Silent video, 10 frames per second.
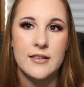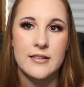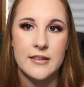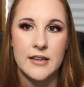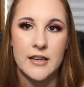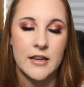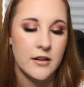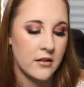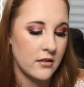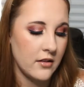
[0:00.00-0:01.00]

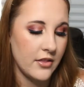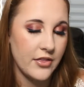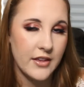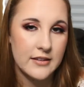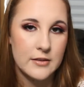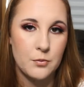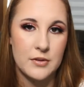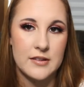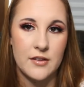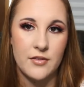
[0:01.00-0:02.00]
seen this
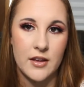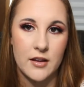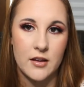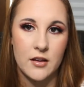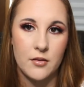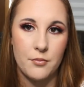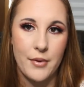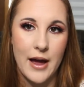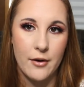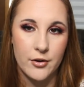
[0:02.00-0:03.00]
specific
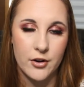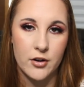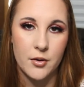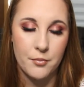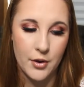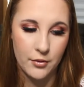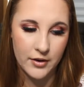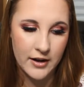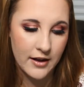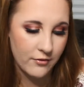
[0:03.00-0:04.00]
powder
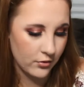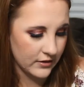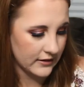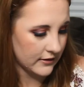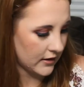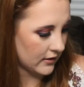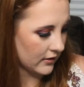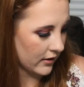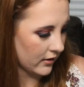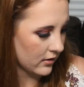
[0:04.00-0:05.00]
component. I've only seen
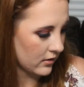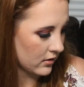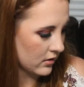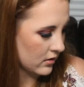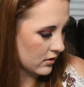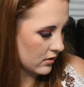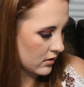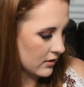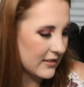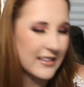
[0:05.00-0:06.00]
like
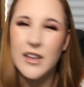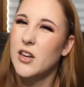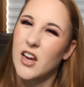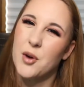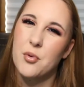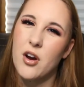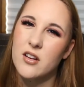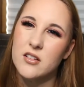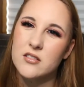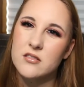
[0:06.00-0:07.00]
skincare
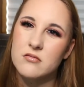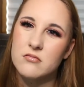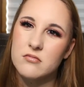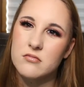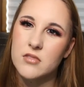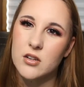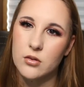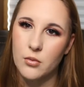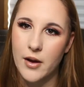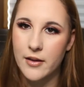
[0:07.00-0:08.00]
products. I don't
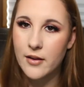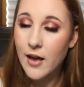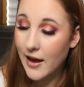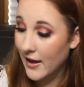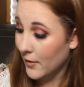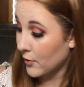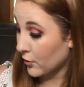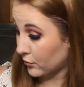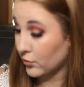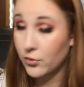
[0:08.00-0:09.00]
know why. I am in a
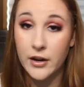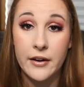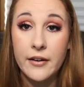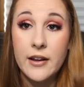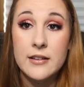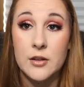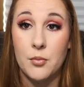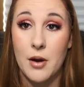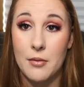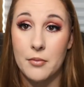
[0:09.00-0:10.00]
rural area, so
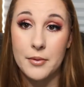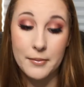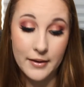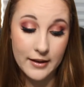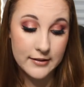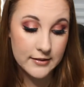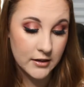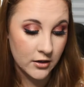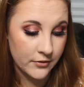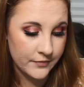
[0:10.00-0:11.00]
probably because, you
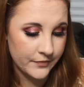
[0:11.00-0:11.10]
know,